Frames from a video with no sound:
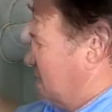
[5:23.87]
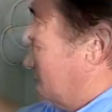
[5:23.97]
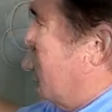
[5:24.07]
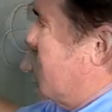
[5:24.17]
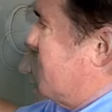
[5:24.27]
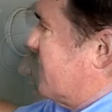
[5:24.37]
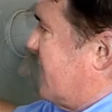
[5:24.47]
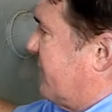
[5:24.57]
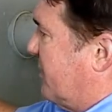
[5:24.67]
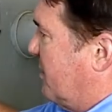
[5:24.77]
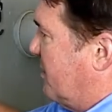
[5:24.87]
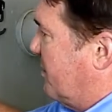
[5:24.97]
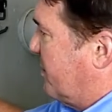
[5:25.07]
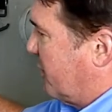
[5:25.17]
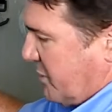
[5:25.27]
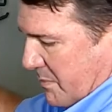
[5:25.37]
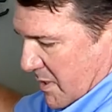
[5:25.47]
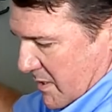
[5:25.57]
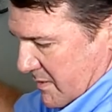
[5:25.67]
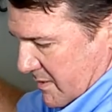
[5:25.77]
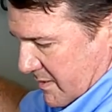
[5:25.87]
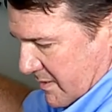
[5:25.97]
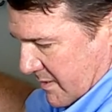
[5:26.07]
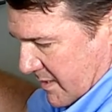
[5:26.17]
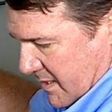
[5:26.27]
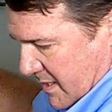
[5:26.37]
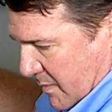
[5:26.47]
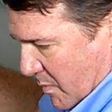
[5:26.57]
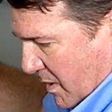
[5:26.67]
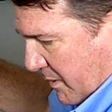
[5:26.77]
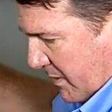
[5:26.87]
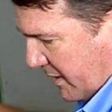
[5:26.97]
Now we just have to push the button. Water